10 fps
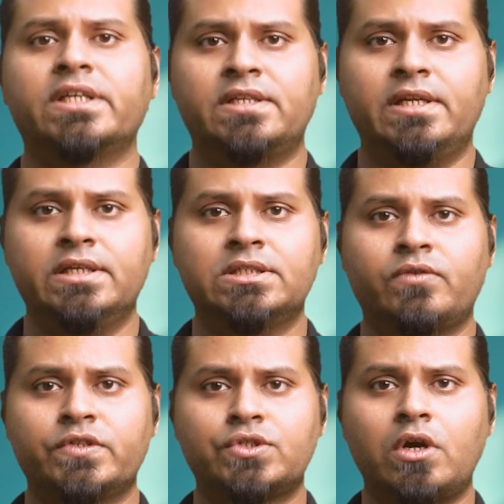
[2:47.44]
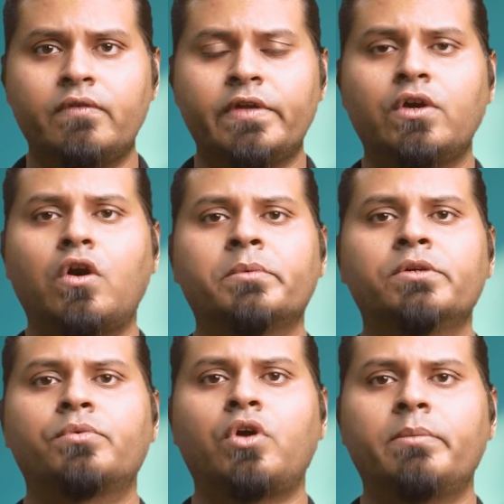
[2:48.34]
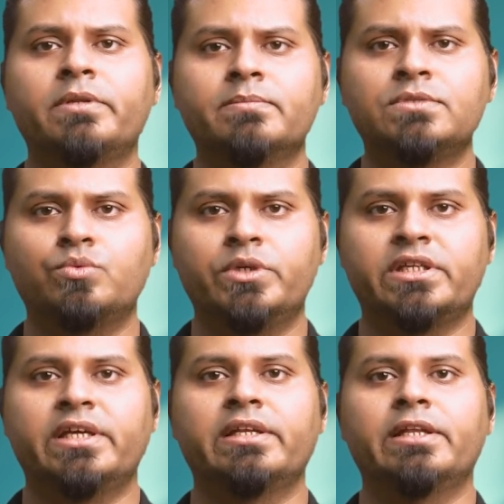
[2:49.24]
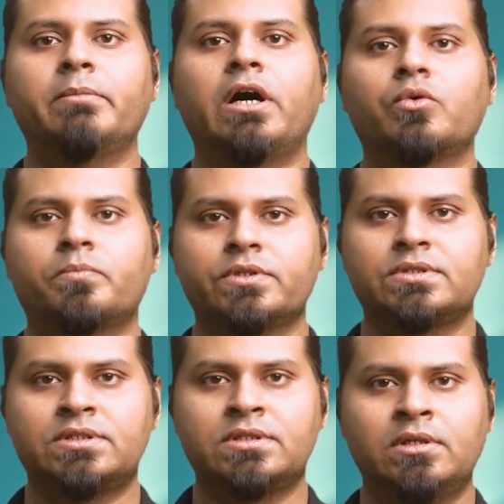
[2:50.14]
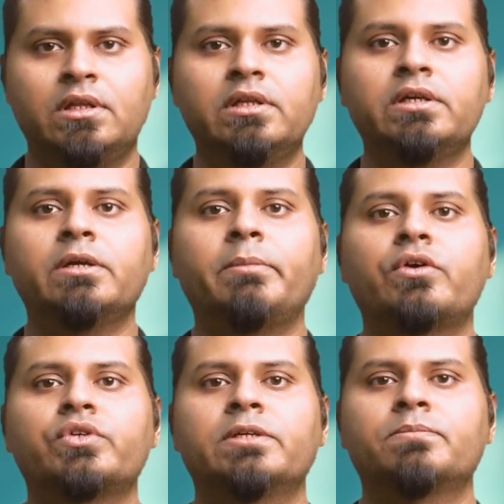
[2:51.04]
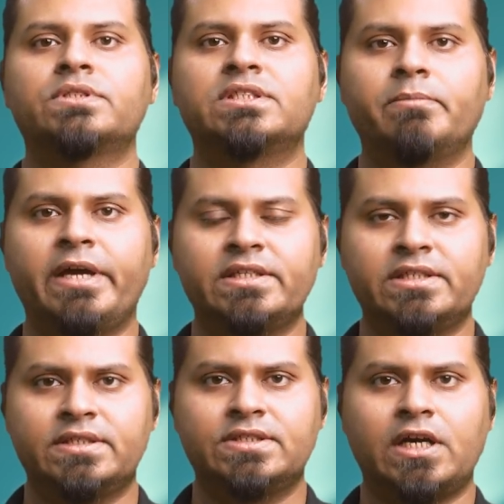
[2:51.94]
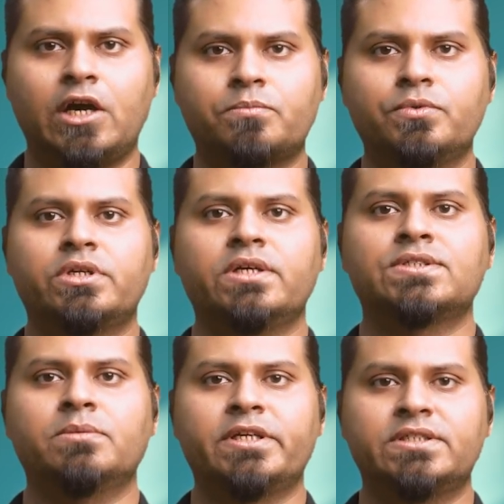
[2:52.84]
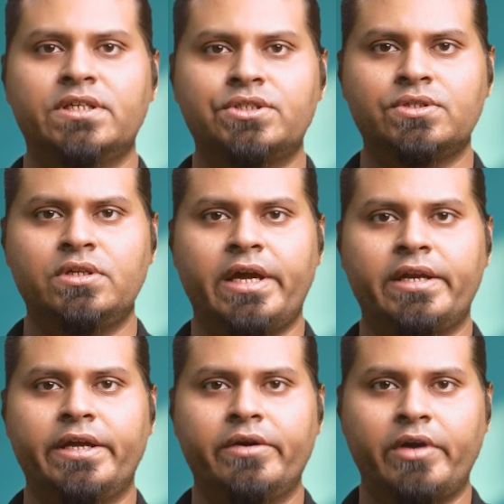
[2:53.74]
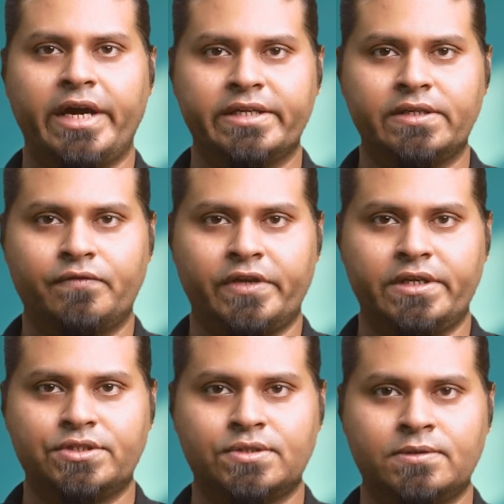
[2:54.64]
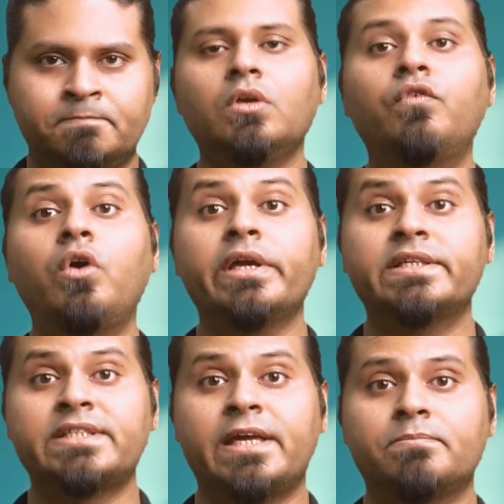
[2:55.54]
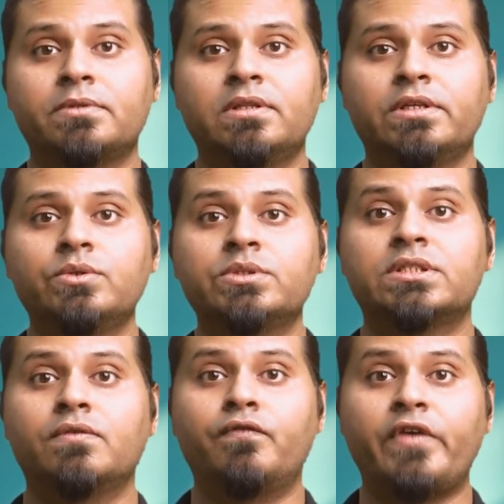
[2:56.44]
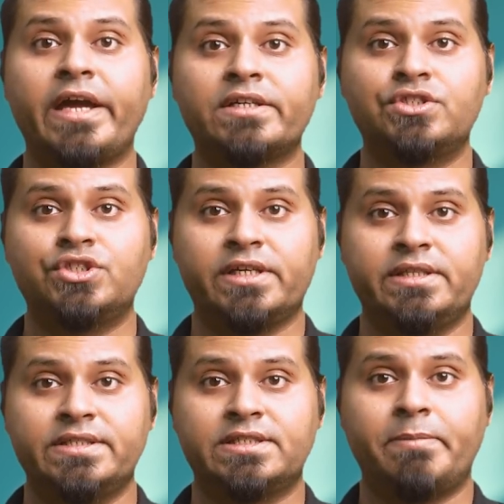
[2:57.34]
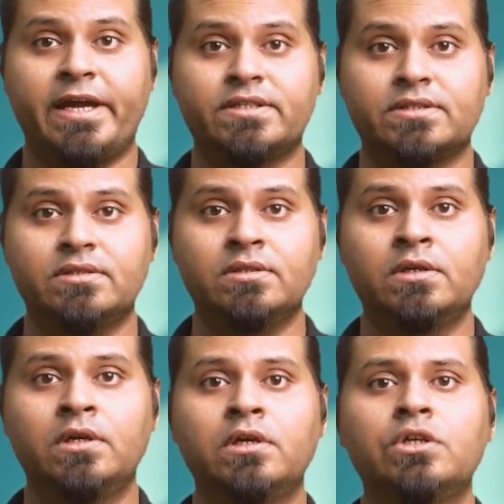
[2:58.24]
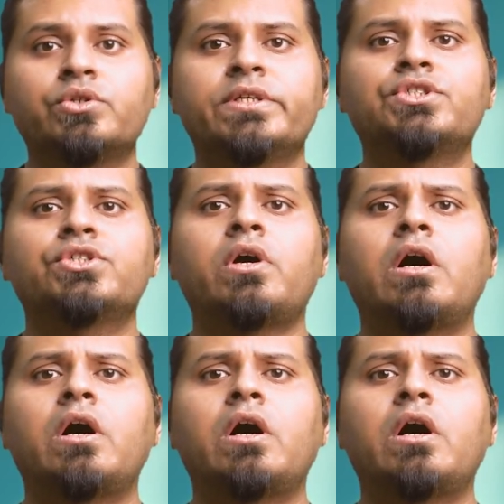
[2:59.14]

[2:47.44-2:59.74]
techniques for solving common problems with LLM outputs. Learn about input semantics, output customization, and error identification. For example, use the fact checklist pattern to ensure